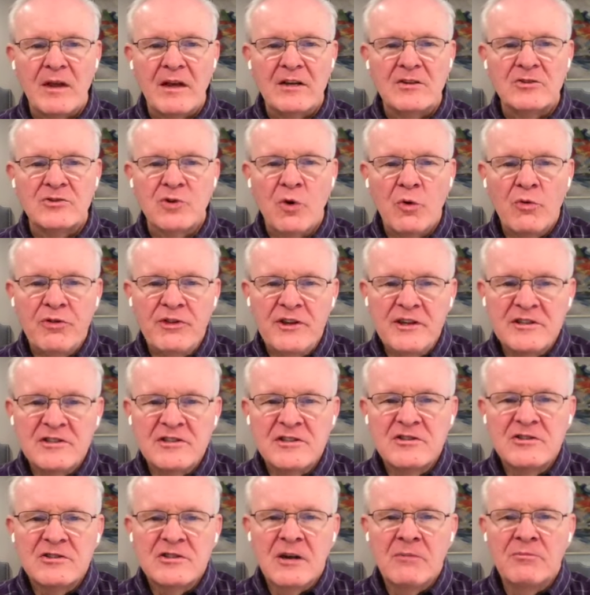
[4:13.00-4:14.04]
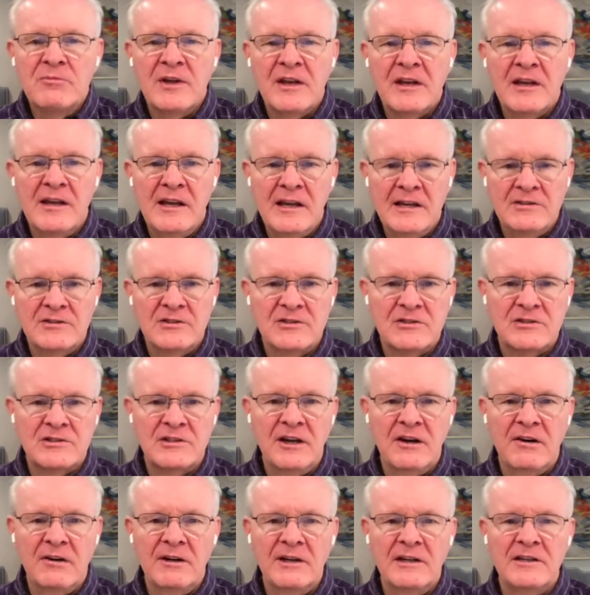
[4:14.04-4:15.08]
So this is something
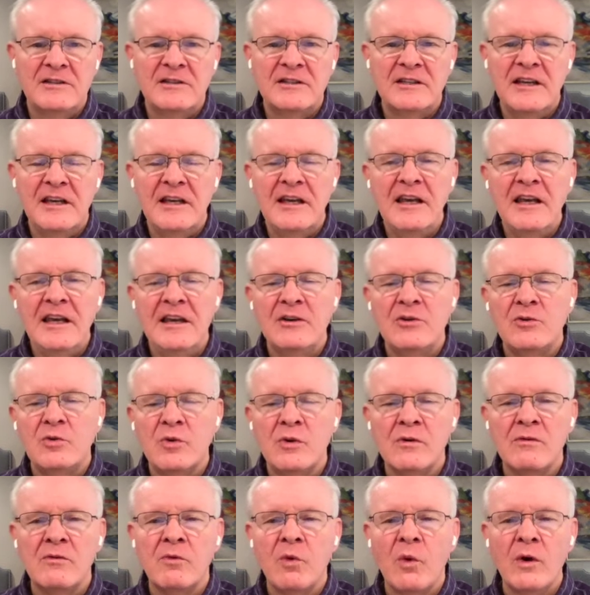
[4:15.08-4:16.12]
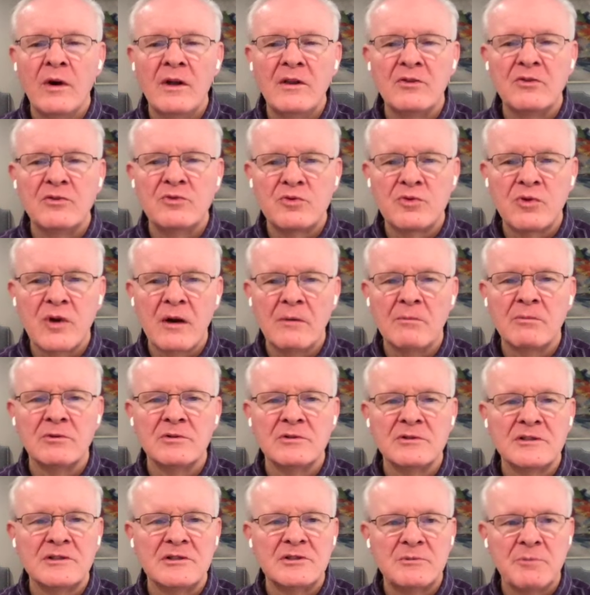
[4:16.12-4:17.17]
necessary to heed to avoid the
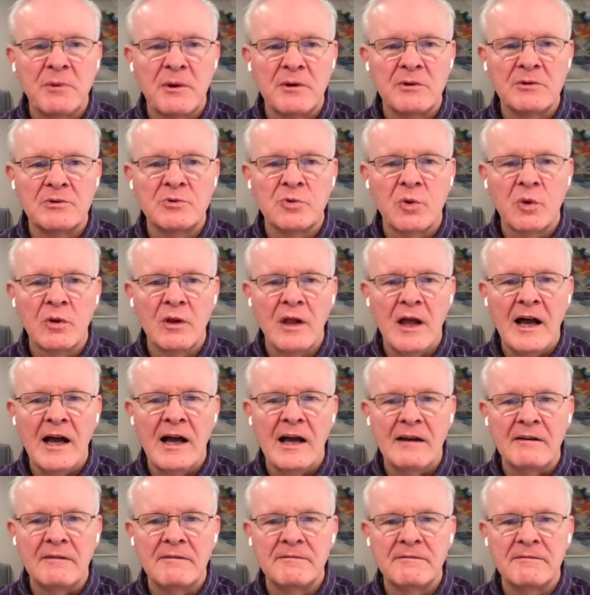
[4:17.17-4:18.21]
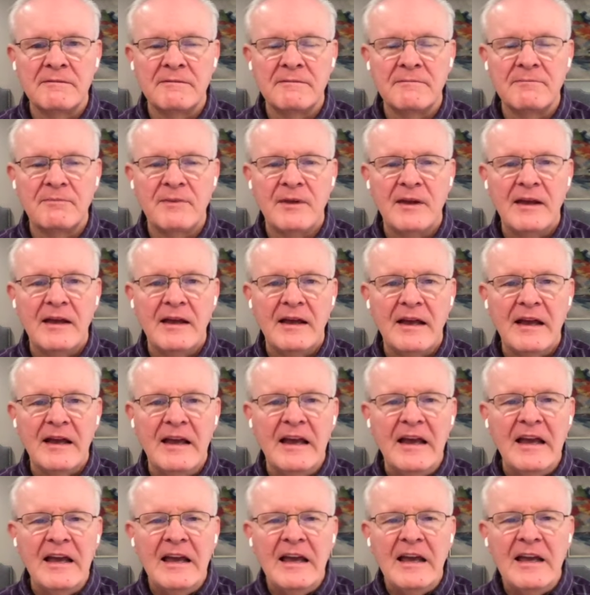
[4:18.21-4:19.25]
troubles in spiritual life.
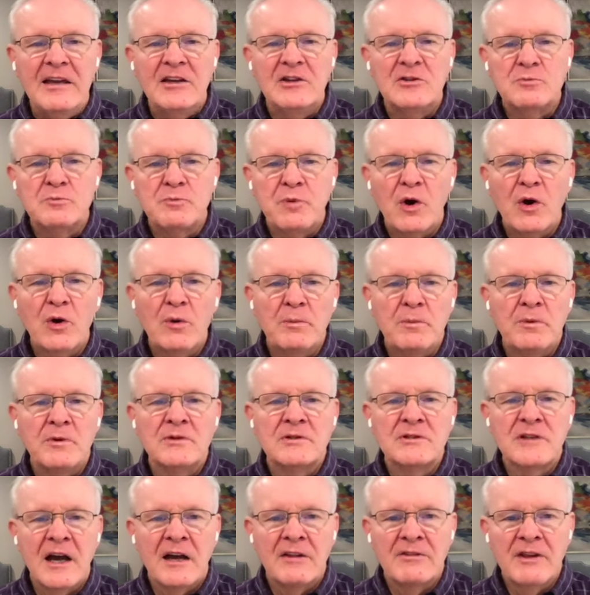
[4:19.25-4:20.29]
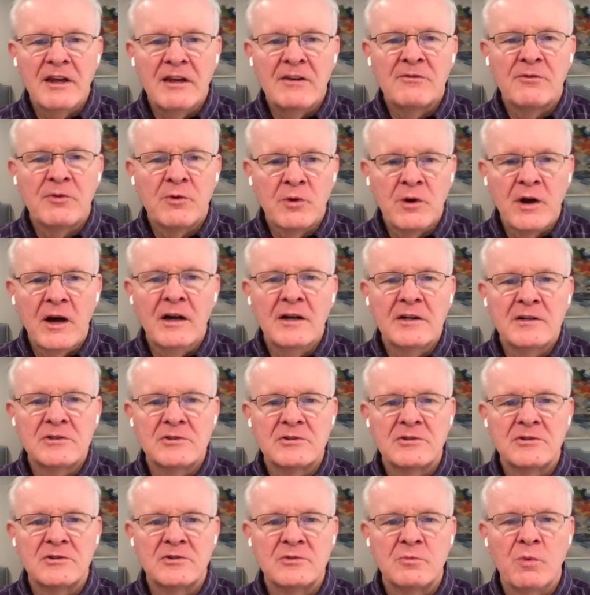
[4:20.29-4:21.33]
His purpose, I think, for us
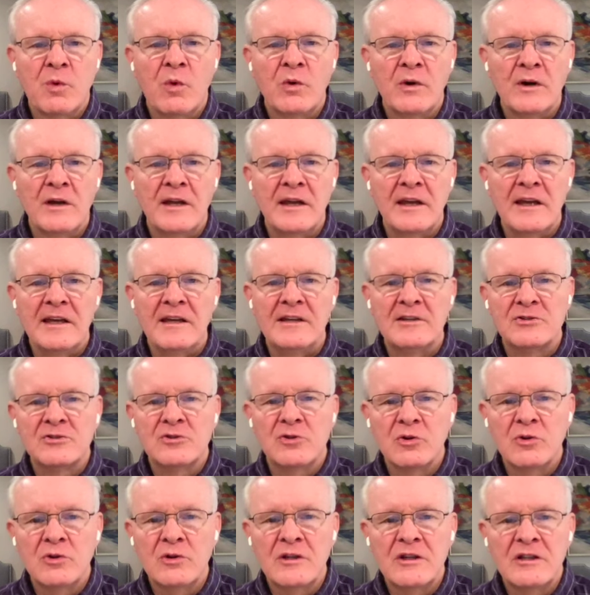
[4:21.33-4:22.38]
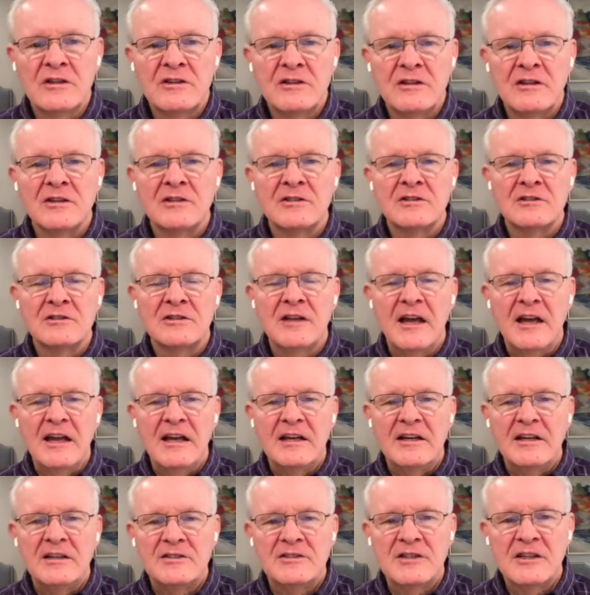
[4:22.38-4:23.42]
this morning is to look at this
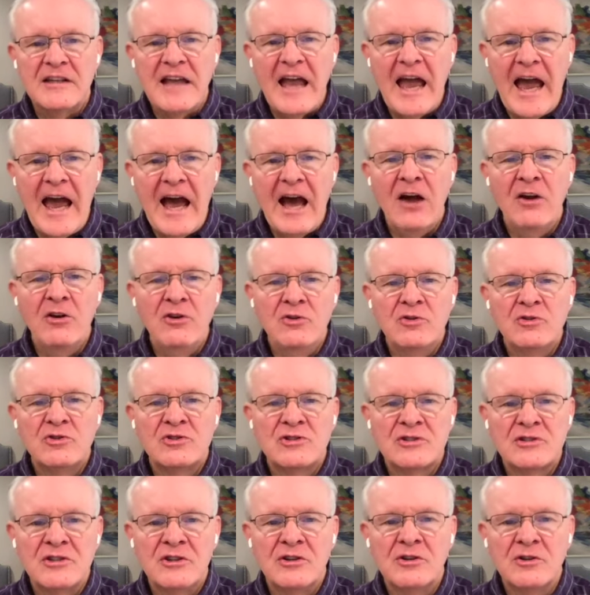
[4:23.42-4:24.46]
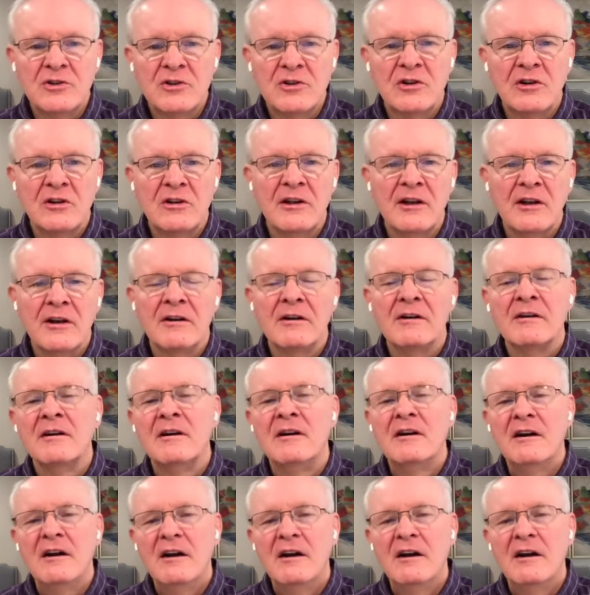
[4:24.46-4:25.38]
and say, how do you steer clear